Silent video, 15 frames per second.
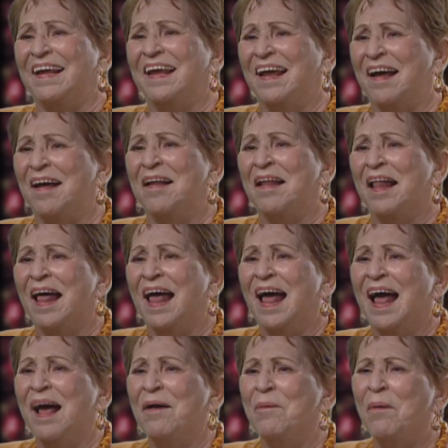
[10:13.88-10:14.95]
yeah.
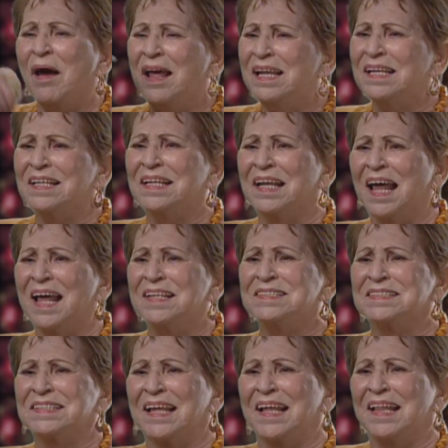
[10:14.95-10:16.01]
Why didn't I
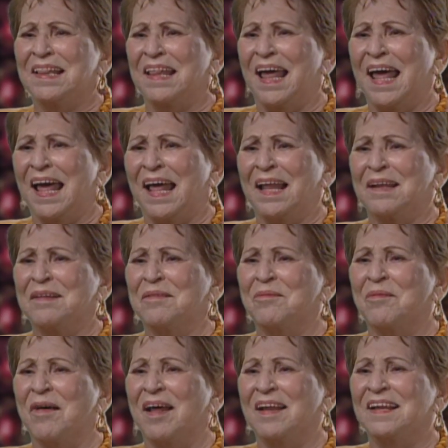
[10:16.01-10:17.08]
say that?
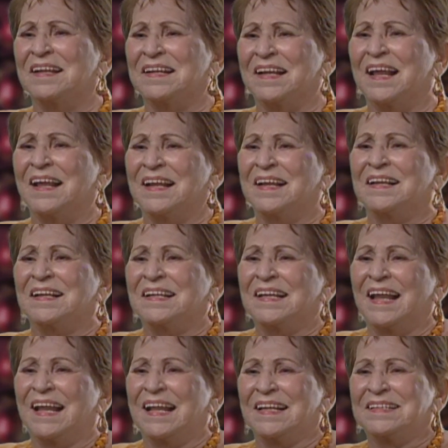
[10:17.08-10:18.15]
That's Why right. didn't I?
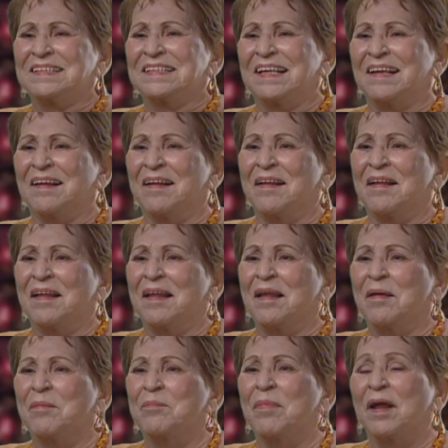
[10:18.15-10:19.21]
That's yeah. That's
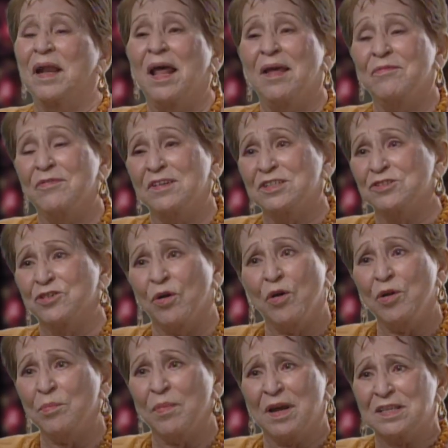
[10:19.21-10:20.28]
right. But I've
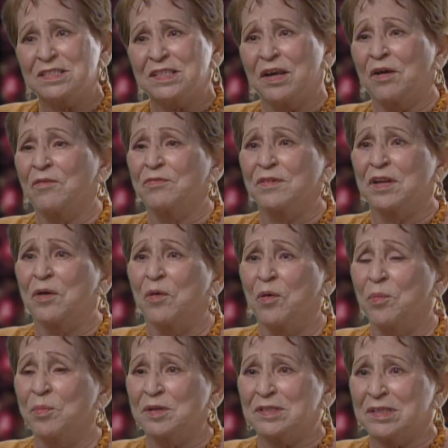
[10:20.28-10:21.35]
enjoyed myself
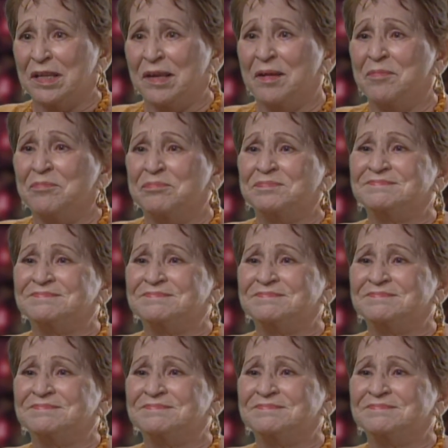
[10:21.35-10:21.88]
enormously. Thank